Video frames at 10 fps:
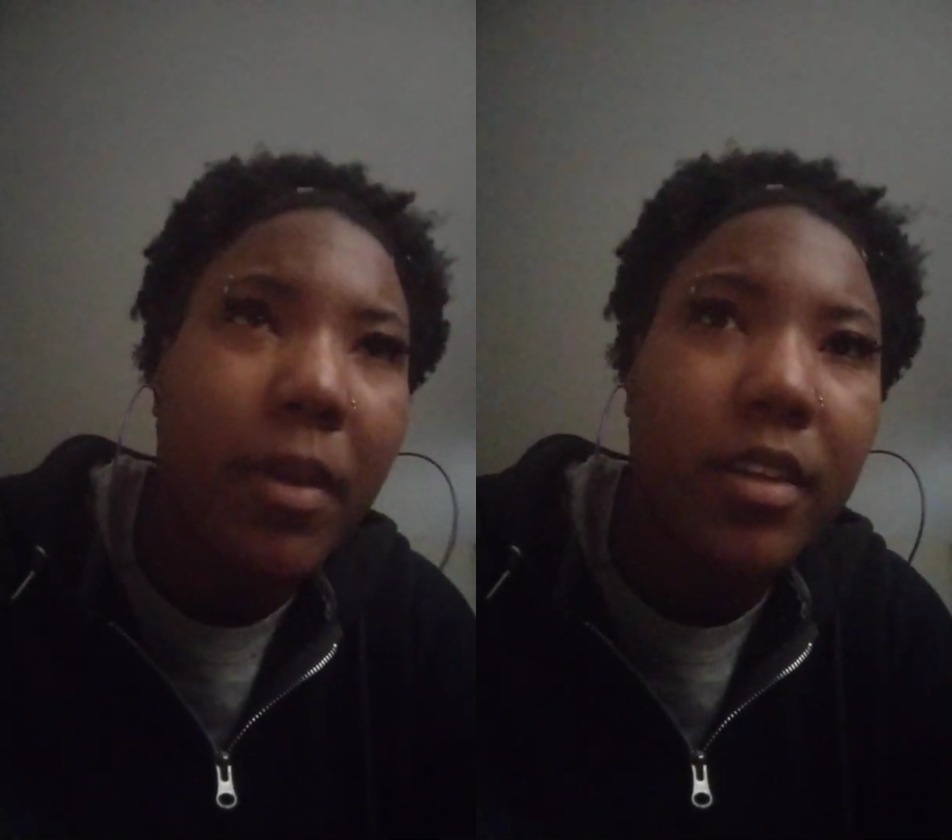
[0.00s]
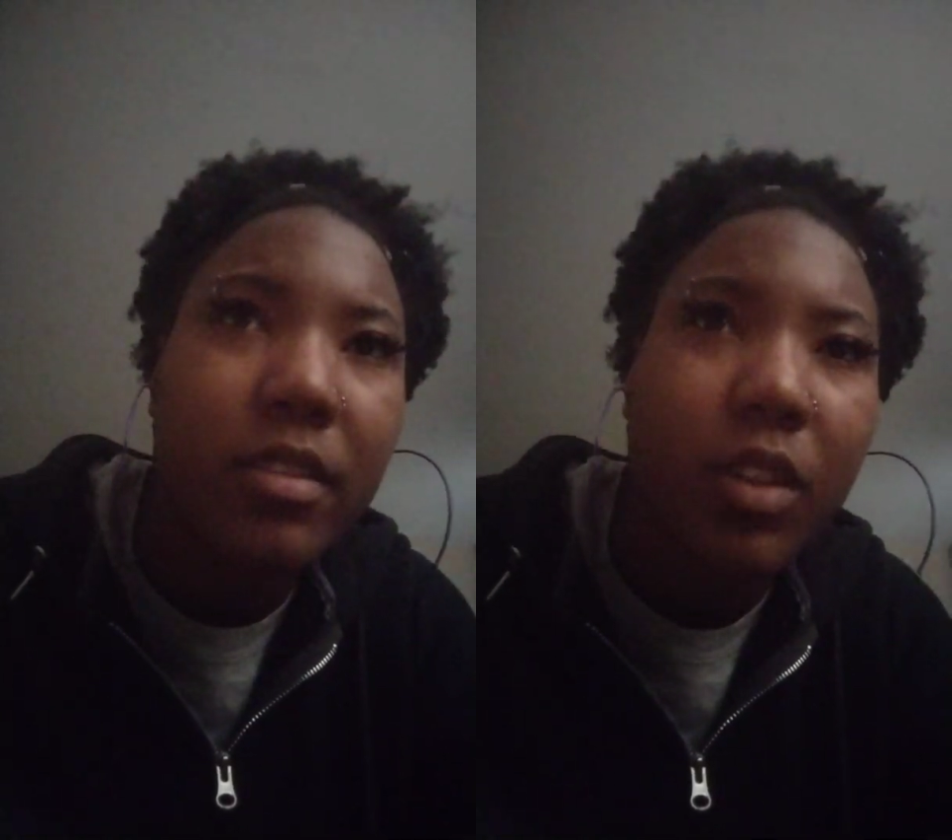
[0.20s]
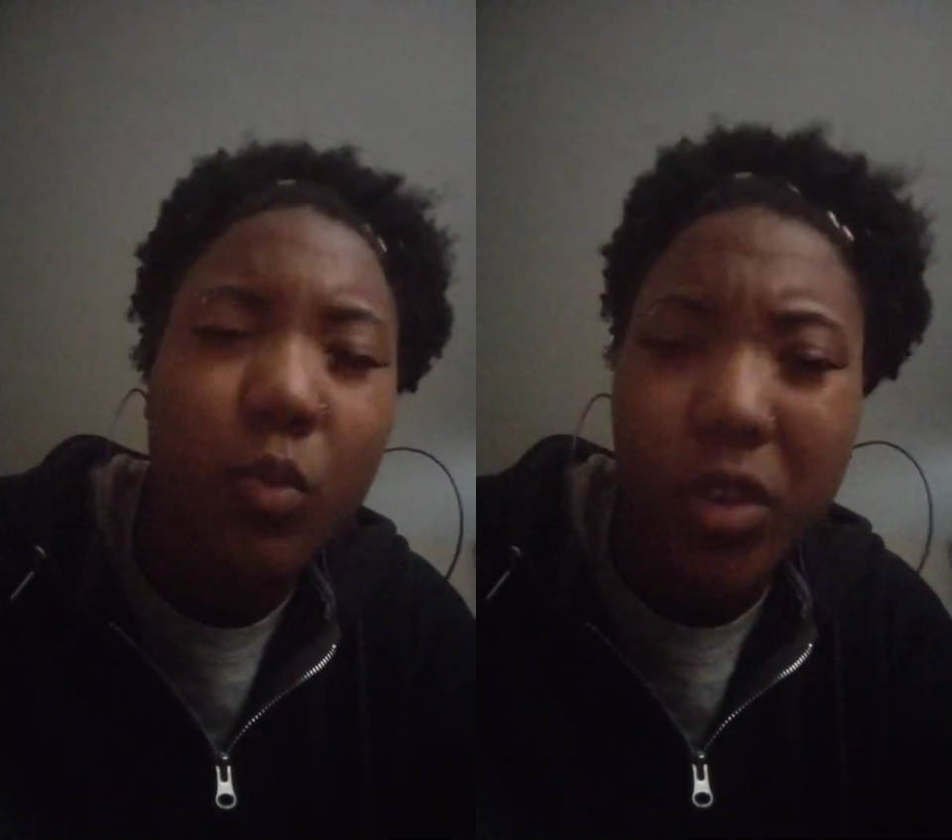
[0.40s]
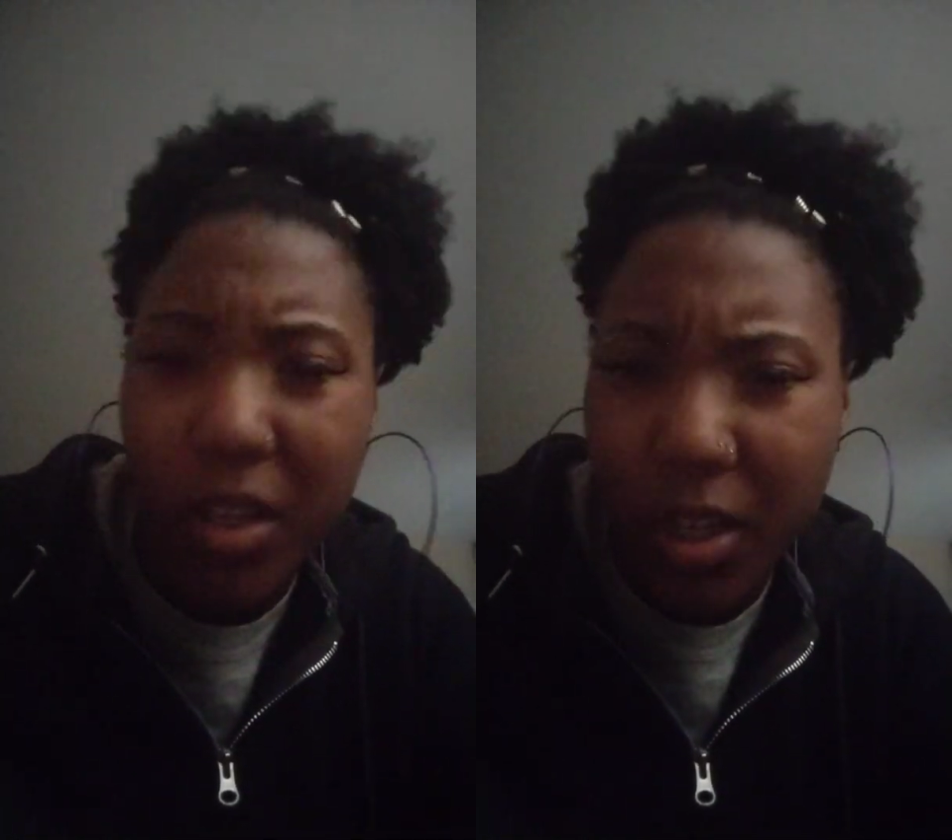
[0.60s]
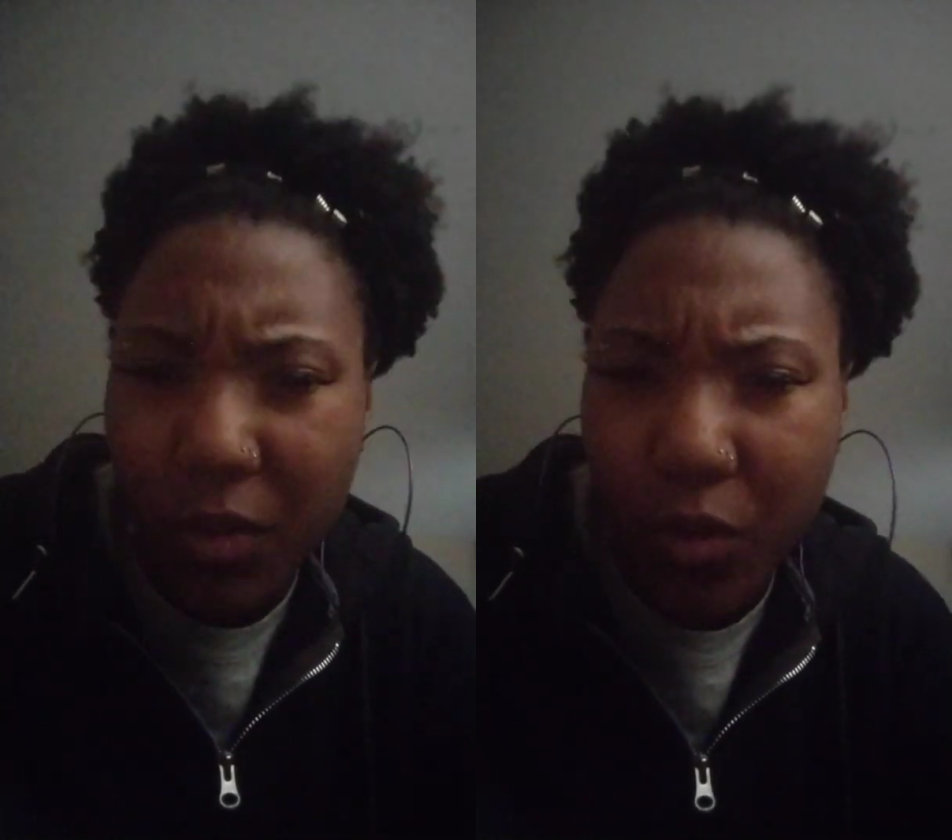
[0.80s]
basically
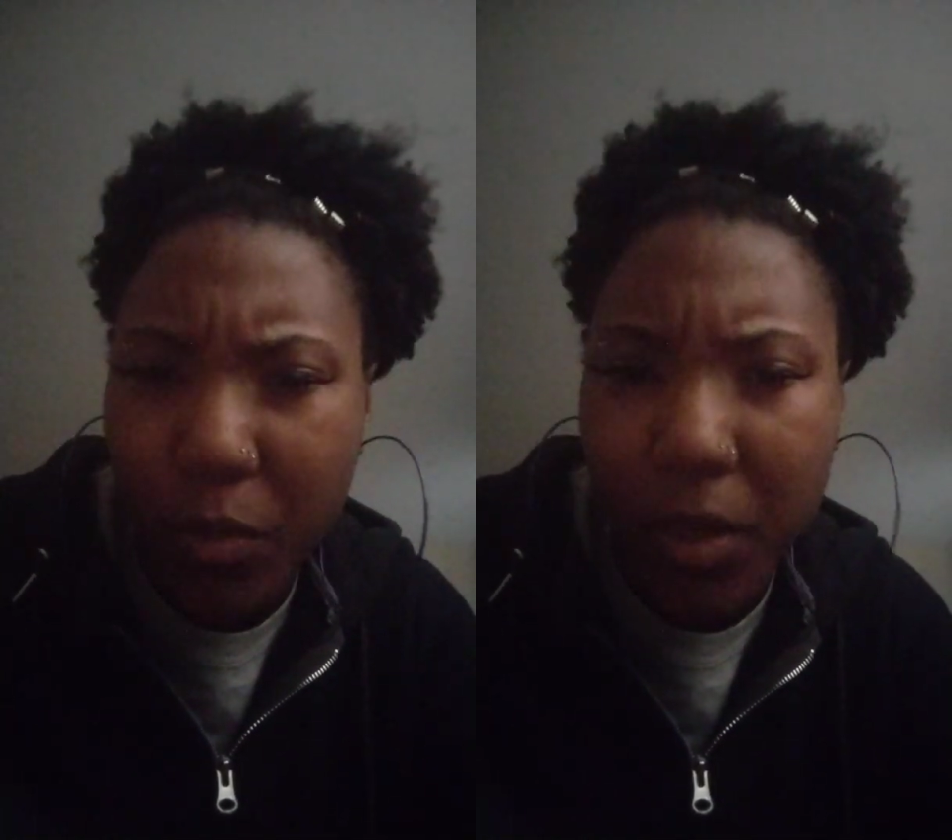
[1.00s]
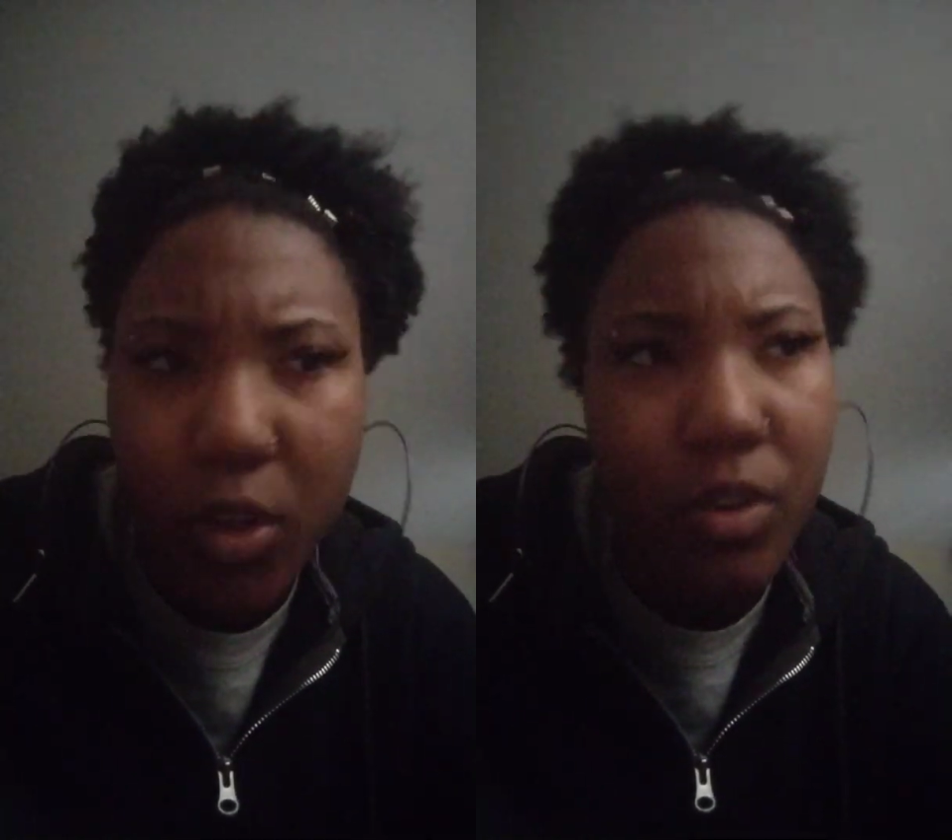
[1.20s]
want to interview me,